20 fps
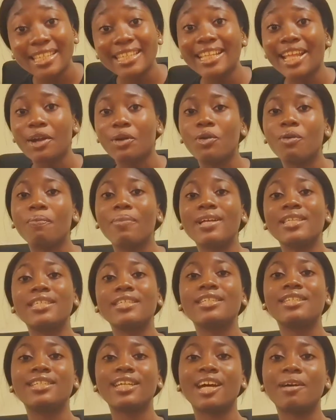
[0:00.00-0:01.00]
NECO,
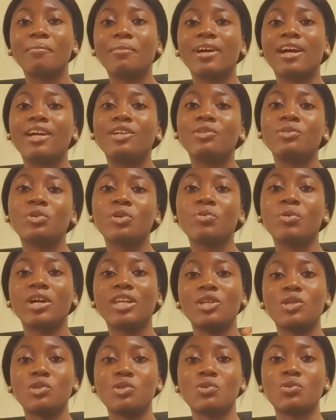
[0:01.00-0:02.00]
passing JAMB, and doing
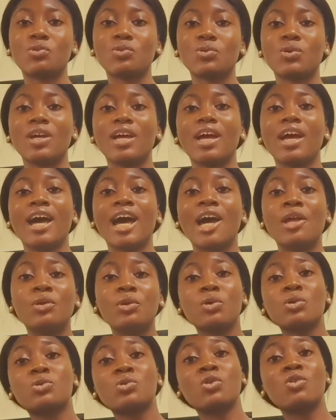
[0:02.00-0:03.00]
well in school.
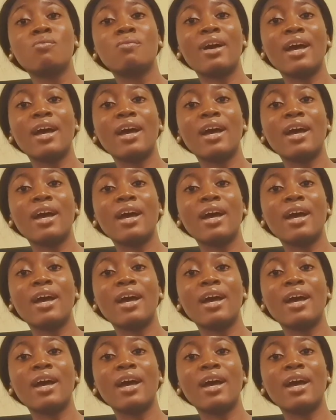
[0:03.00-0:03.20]
And also